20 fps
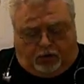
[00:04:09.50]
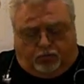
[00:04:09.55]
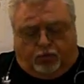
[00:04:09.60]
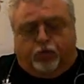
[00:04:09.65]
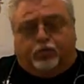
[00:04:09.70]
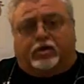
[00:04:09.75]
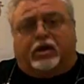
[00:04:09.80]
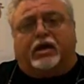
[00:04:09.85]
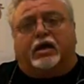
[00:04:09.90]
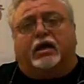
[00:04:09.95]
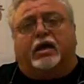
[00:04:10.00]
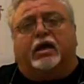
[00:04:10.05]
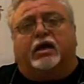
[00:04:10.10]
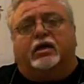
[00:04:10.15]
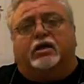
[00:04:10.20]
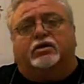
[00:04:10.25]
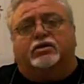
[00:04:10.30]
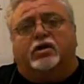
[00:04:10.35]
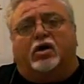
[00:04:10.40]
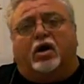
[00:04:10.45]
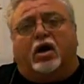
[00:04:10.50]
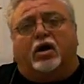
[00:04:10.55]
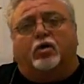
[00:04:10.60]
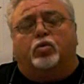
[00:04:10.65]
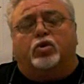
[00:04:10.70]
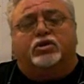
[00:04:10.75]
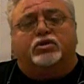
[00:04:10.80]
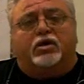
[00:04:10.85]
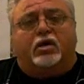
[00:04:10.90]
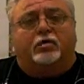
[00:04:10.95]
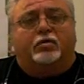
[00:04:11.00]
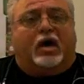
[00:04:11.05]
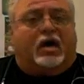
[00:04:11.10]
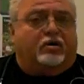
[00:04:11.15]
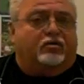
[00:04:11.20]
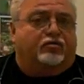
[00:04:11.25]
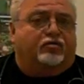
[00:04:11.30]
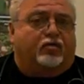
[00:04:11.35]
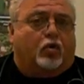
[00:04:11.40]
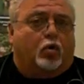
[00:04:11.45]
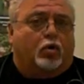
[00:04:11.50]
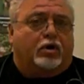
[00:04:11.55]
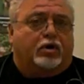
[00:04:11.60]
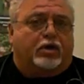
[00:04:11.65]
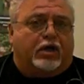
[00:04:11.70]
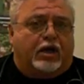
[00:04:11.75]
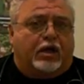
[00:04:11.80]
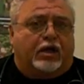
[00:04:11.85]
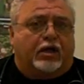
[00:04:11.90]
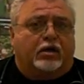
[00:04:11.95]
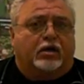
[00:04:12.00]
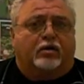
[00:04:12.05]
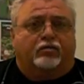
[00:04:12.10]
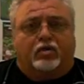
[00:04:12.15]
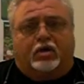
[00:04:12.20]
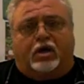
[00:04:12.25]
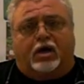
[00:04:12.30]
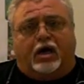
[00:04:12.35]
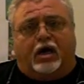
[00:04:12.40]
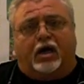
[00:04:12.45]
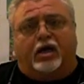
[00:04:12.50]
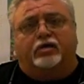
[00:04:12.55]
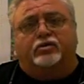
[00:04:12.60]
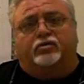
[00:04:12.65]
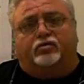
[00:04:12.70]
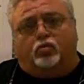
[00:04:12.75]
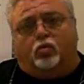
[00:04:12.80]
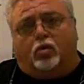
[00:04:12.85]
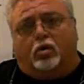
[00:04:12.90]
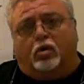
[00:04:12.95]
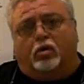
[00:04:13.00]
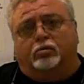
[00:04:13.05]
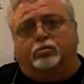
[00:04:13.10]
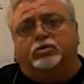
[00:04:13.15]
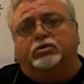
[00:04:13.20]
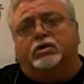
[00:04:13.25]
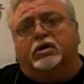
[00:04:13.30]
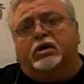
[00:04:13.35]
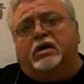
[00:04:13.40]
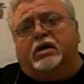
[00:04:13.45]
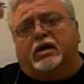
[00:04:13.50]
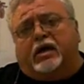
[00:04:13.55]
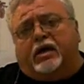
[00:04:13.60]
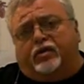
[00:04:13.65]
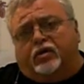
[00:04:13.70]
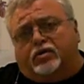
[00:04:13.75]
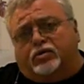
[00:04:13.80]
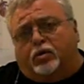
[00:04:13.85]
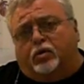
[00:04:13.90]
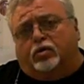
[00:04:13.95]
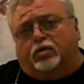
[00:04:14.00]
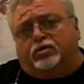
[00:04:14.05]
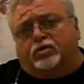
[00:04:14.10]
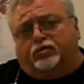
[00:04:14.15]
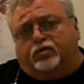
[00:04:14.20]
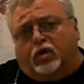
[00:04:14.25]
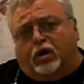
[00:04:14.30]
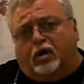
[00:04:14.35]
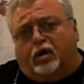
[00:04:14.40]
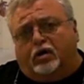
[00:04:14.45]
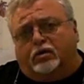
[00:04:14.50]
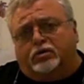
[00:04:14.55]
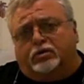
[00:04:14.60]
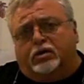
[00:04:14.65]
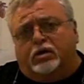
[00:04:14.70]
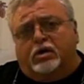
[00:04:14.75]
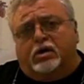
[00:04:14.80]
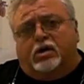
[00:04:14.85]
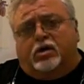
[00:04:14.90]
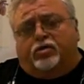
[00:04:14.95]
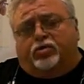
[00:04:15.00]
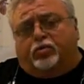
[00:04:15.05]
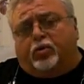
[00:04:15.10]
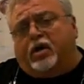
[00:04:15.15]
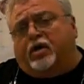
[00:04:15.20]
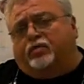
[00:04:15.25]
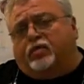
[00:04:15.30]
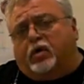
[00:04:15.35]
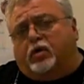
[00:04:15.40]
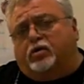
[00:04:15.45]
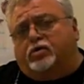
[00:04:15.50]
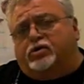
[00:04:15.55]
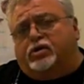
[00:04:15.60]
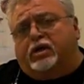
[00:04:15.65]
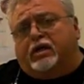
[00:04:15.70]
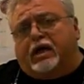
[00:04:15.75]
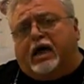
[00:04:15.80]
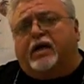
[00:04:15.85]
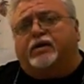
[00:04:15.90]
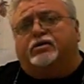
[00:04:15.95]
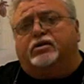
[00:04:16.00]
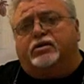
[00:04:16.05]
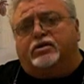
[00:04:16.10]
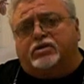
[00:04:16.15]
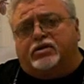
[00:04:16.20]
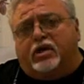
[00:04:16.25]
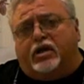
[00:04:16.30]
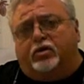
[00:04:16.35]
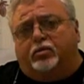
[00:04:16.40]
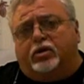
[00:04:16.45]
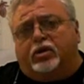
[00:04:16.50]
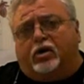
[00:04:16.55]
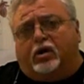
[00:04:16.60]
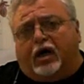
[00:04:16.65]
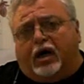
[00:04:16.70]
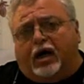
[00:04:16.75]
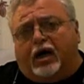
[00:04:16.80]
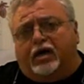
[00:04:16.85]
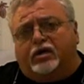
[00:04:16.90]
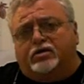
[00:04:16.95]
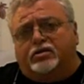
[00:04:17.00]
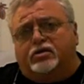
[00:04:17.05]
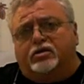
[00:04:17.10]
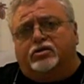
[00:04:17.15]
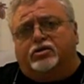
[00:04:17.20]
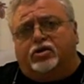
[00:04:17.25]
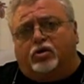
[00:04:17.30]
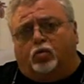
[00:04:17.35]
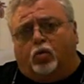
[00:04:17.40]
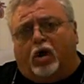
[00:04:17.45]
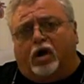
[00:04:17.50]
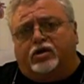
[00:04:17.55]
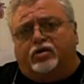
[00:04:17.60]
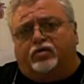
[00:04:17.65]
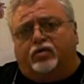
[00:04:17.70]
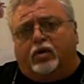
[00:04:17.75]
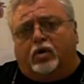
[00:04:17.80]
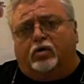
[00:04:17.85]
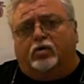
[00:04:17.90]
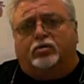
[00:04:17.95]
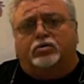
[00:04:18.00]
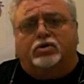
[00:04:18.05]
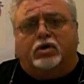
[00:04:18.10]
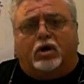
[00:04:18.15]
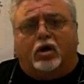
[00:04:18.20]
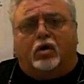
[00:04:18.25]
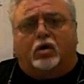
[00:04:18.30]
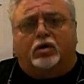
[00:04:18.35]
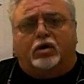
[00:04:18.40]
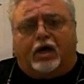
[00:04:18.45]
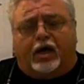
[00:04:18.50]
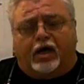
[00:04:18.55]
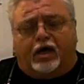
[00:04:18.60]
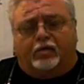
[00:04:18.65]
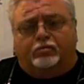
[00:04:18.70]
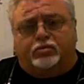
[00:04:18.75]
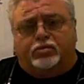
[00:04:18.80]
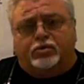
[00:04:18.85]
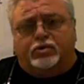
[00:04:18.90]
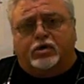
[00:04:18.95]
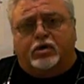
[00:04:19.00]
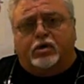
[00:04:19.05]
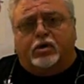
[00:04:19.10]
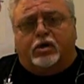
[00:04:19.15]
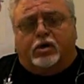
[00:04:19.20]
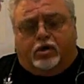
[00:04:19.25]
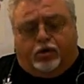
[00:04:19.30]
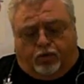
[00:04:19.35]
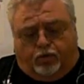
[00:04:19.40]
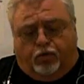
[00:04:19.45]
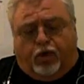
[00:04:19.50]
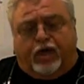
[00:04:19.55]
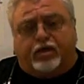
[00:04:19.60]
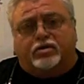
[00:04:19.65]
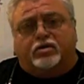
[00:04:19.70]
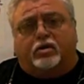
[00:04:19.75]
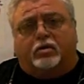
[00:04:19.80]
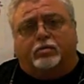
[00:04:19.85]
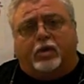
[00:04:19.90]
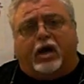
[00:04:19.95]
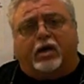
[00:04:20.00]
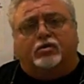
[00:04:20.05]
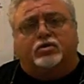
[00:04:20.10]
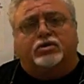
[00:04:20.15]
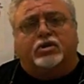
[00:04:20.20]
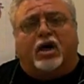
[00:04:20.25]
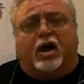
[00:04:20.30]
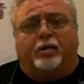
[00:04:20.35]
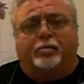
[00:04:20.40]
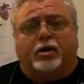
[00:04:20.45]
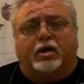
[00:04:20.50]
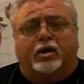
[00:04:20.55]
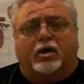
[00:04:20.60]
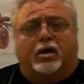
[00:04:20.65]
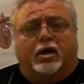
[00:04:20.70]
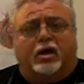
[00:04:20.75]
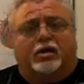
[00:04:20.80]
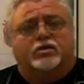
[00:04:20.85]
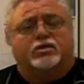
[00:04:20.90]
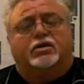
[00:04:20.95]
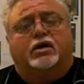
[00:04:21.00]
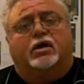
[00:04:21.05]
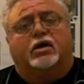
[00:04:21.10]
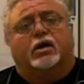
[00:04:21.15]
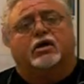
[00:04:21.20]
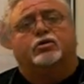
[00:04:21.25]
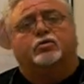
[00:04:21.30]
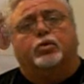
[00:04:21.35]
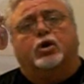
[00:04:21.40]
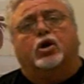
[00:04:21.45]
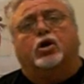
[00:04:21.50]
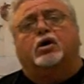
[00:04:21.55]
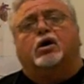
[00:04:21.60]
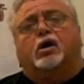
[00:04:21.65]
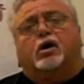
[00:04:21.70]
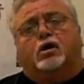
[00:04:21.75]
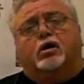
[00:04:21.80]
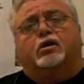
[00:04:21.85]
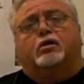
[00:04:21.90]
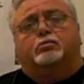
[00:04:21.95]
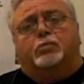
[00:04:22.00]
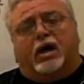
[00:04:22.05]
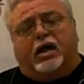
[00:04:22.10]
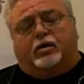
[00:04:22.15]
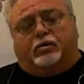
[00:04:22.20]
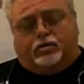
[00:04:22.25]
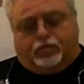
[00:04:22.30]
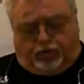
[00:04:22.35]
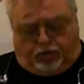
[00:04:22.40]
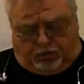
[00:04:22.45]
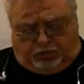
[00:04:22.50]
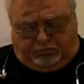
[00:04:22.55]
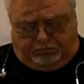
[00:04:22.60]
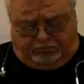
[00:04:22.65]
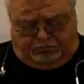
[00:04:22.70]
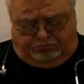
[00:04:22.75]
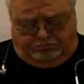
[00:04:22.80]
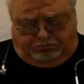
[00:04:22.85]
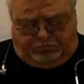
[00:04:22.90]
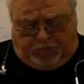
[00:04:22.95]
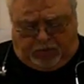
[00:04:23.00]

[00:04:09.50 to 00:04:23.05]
Routinely in this area we see about 14 different kinds of worms in the stools of dogs. 3 of those you can actually see with your eyes and should watch for those at all times. The rest are microscopic, cannot see unless we look under the microscope.